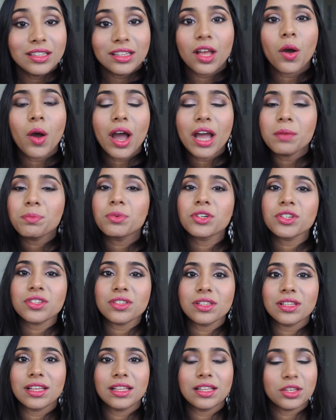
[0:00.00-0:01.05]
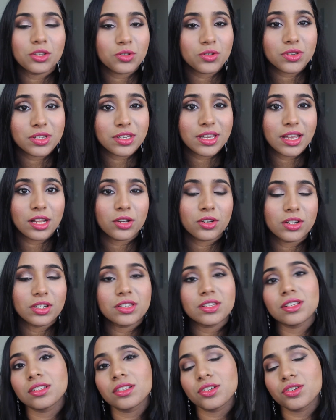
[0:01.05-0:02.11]
Now I personally use the yellow
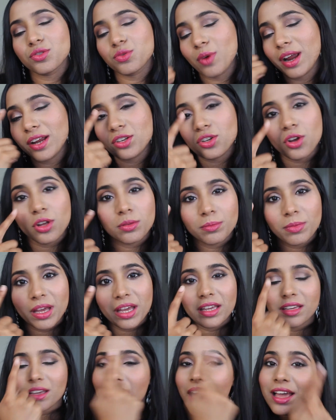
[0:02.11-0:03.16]
concealers right on my